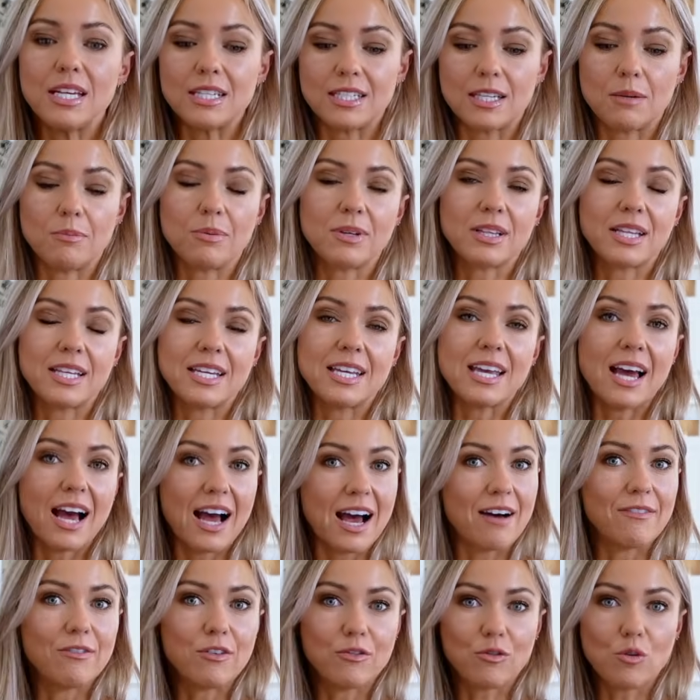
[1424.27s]
Typically I
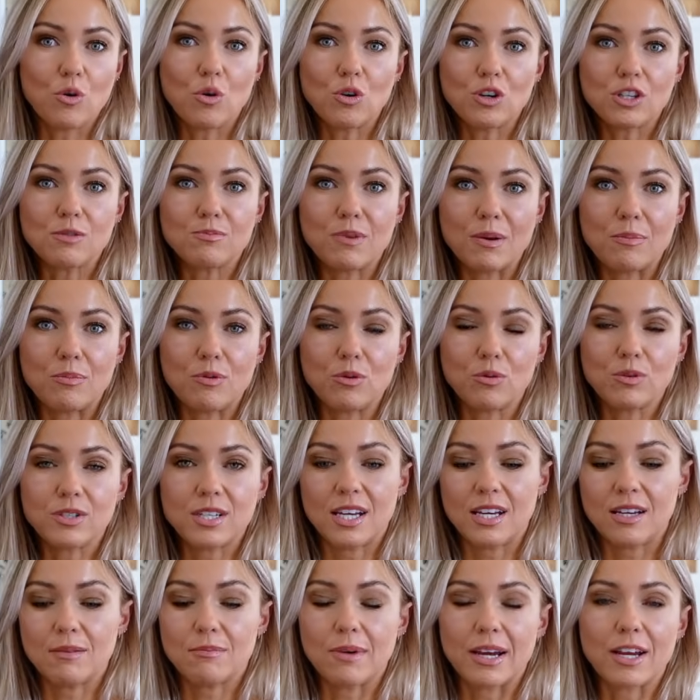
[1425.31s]
have, of course, my
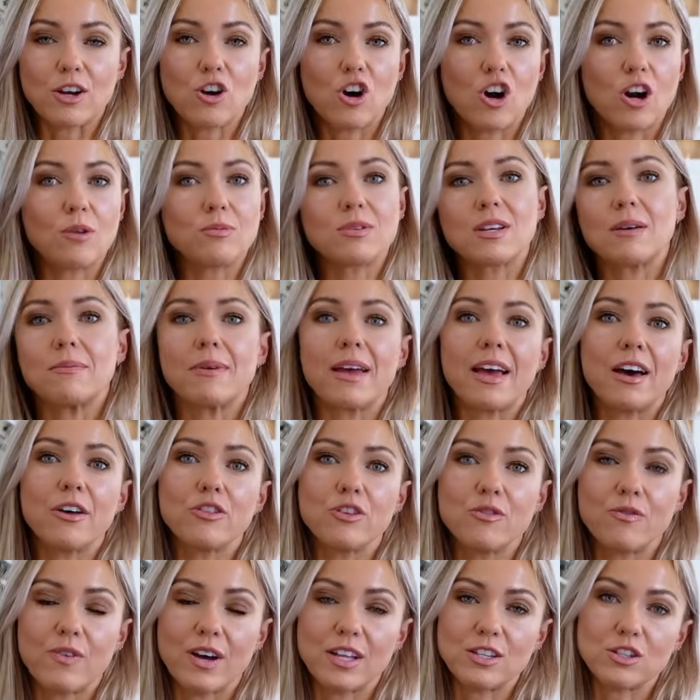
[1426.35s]
protein, my carbs, and my
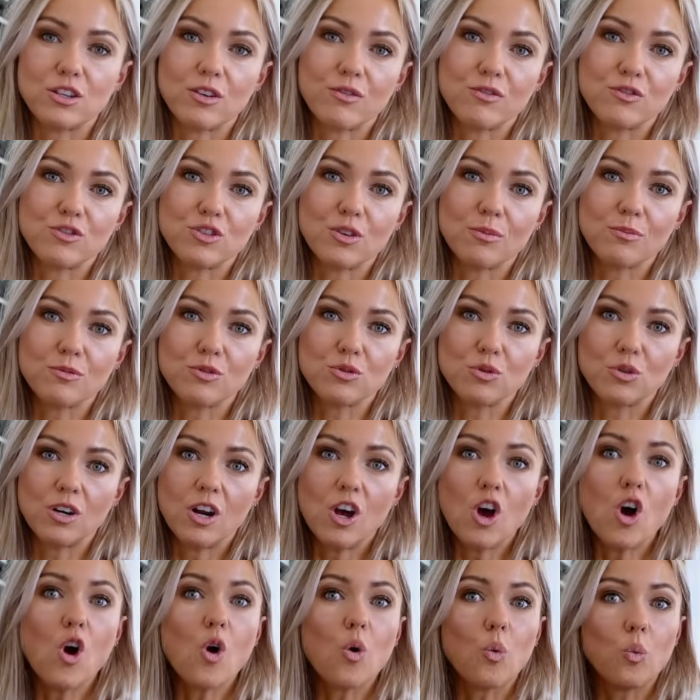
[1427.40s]
healthy fats of some sort
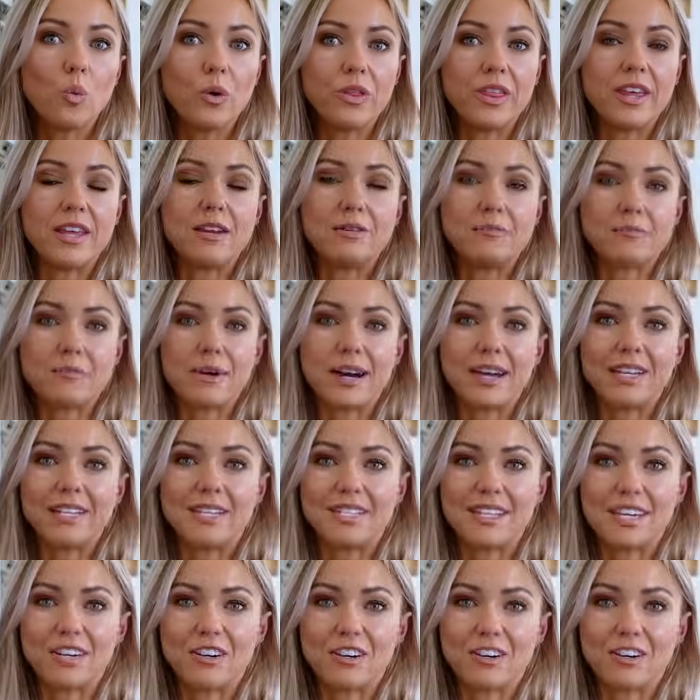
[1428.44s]
within my
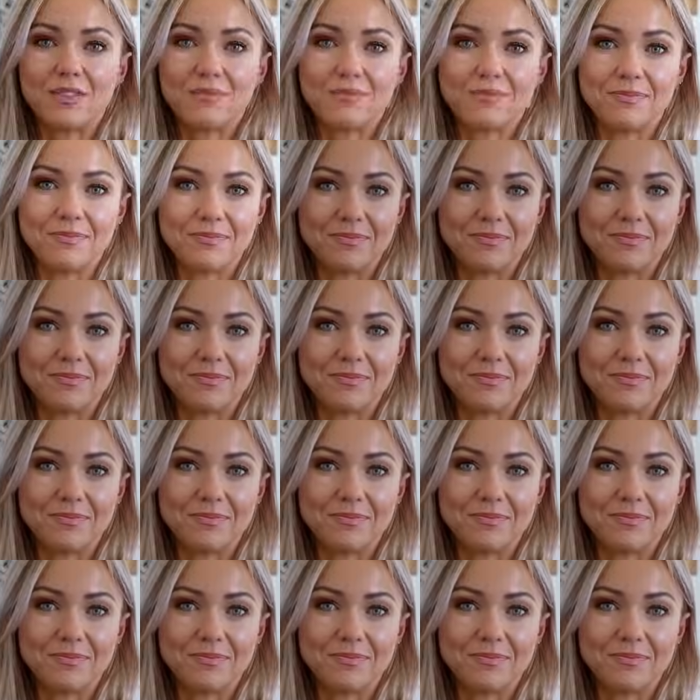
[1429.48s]
dinner.